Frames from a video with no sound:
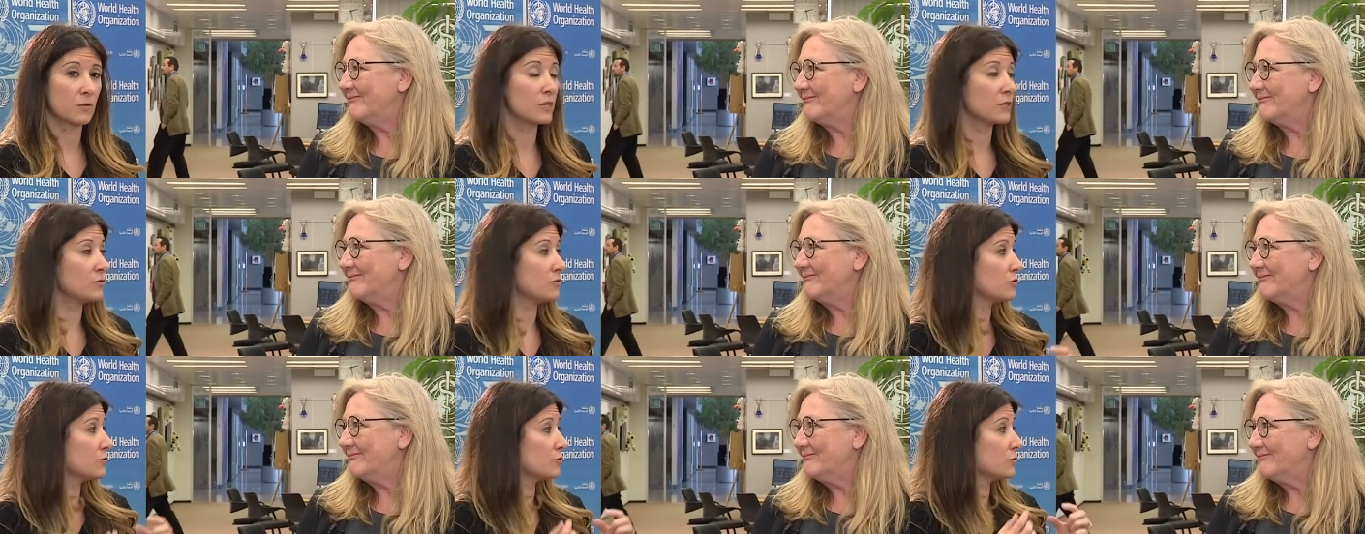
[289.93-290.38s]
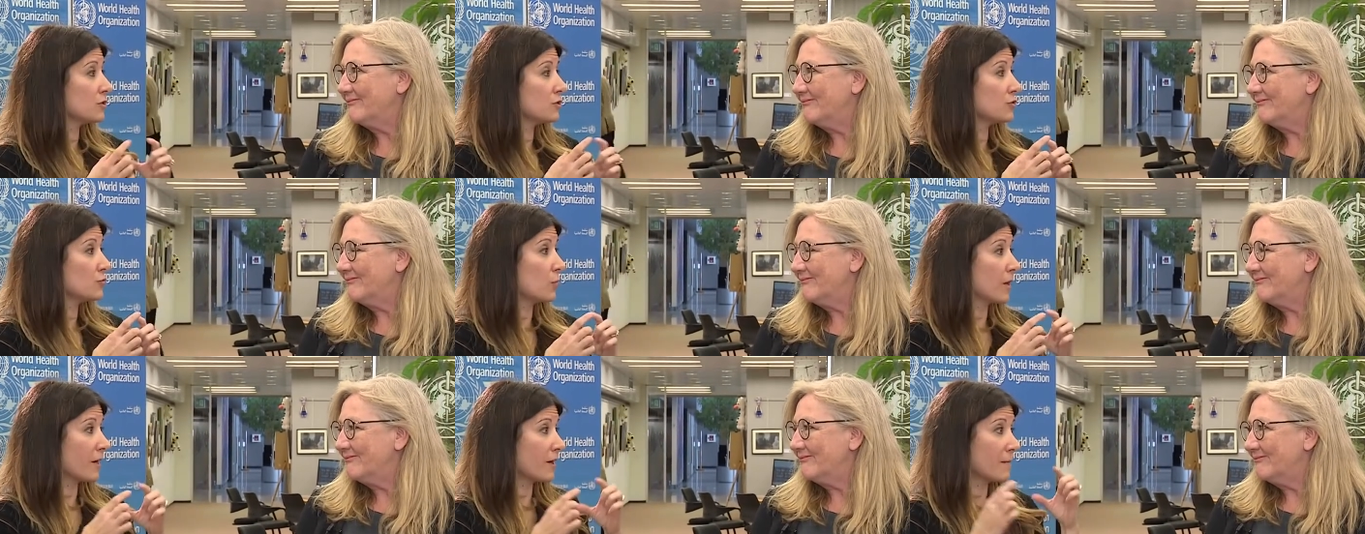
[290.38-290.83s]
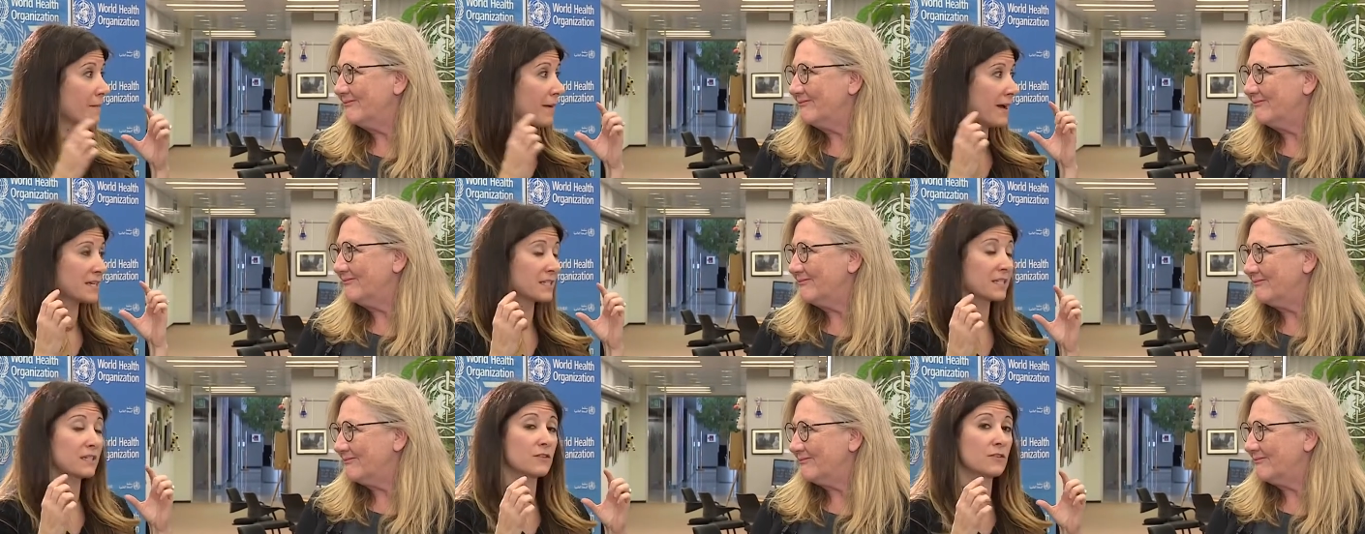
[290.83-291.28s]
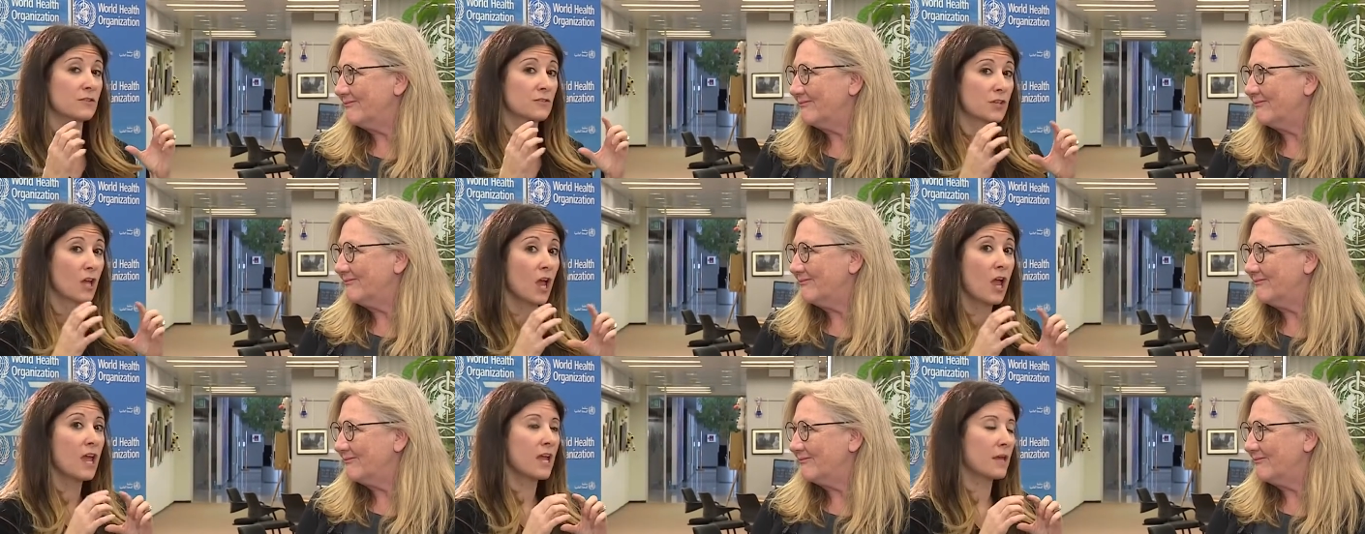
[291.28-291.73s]
Speaker 1: what you do is you wear a mask and
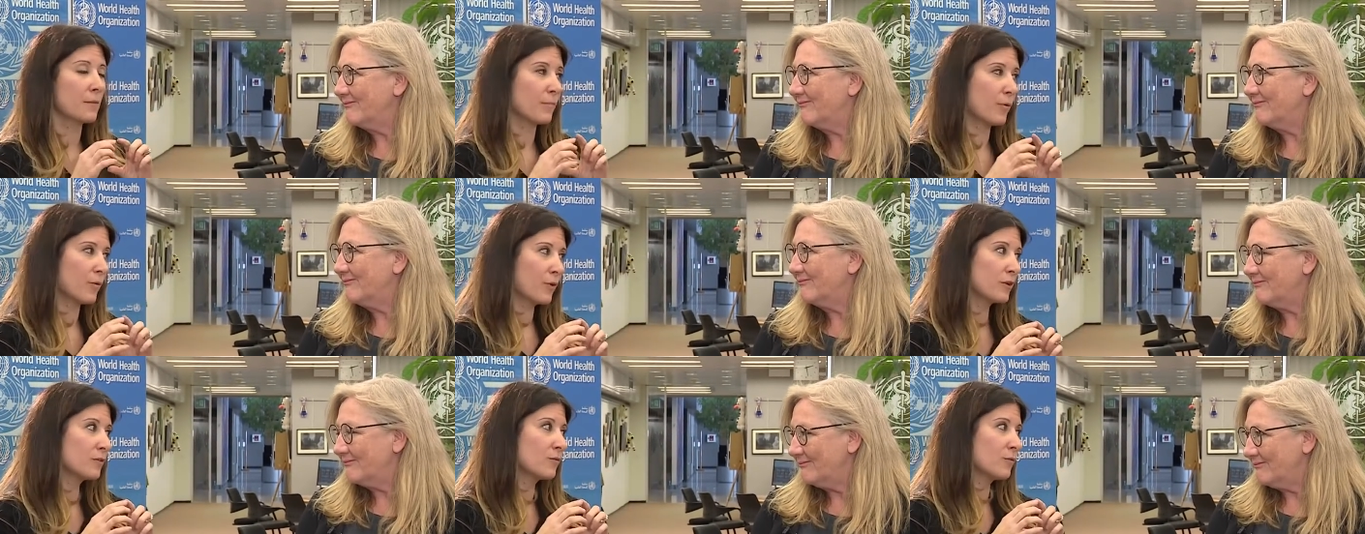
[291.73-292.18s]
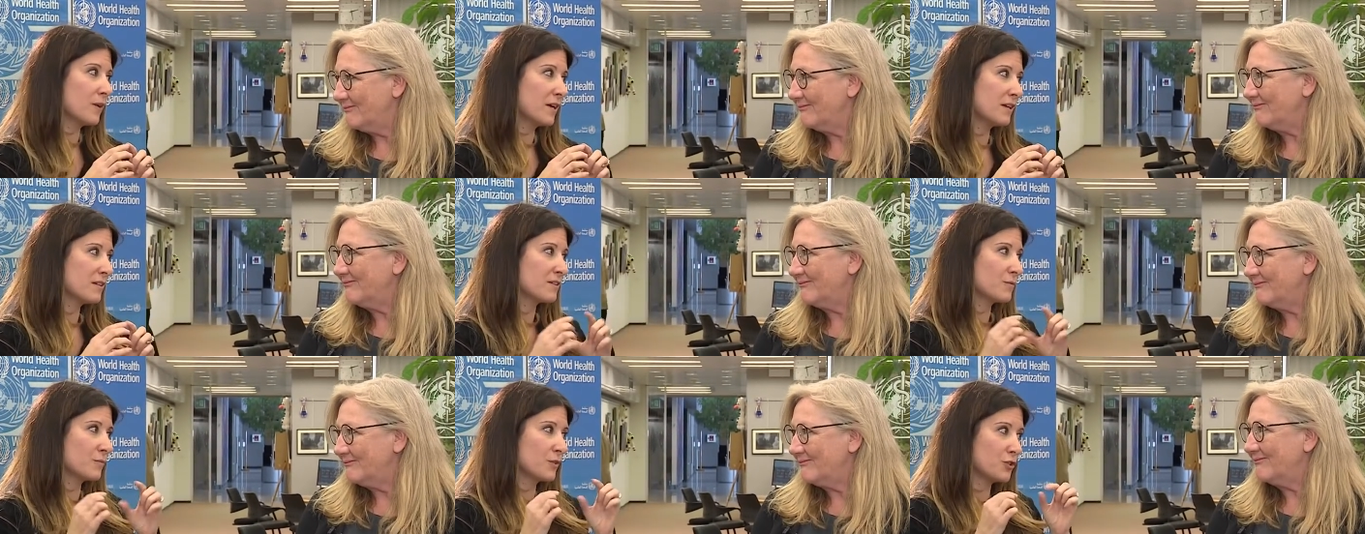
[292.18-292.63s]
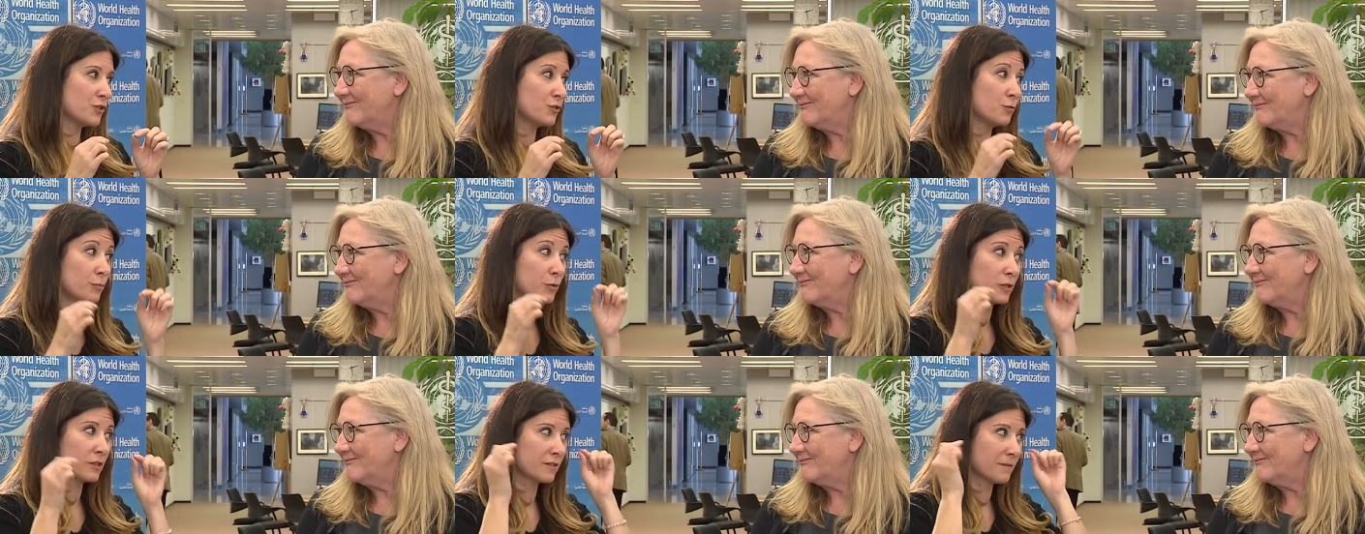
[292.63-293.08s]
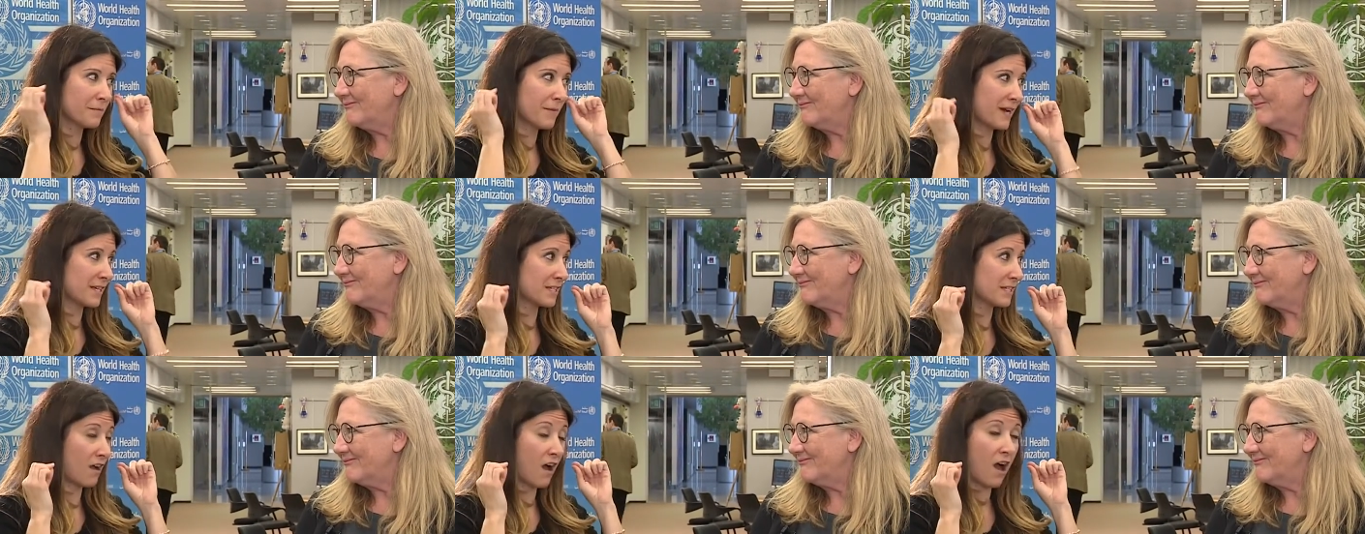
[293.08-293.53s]
there's important ways in which you put the
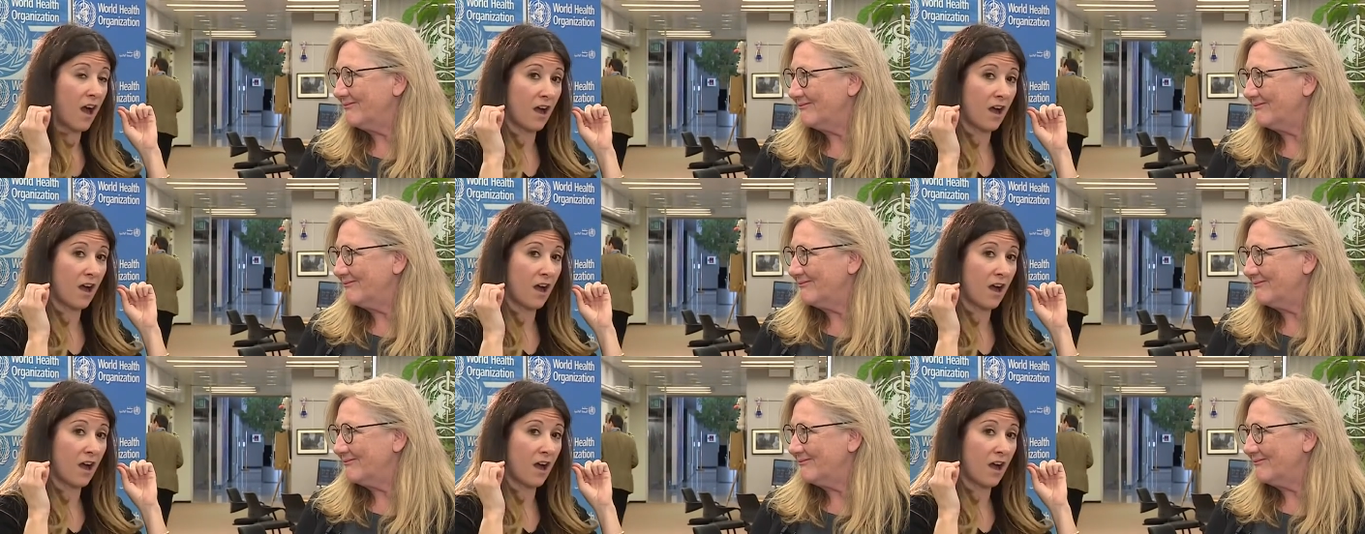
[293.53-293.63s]
mask